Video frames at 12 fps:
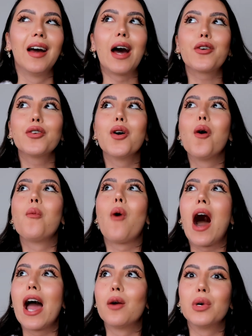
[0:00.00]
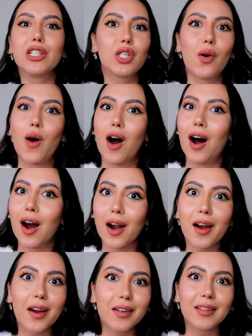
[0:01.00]
I don't know why I went so
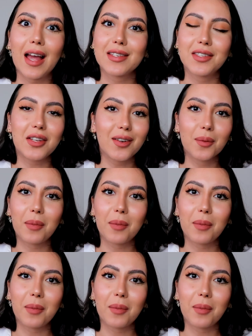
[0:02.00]
hard last year